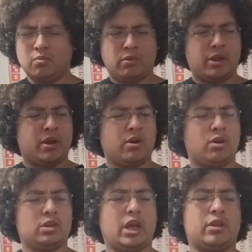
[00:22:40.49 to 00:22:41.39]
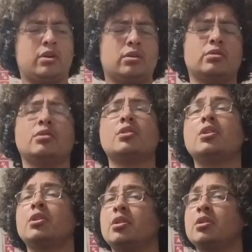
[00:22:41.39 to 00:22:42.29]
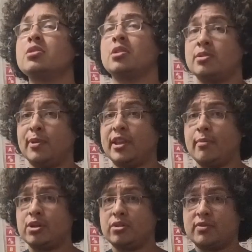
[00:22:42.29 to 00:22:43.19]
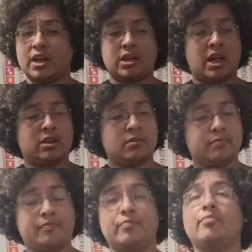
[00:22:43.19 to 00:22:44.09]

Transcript: when you hear it all together. So let's play that measure of 10 together.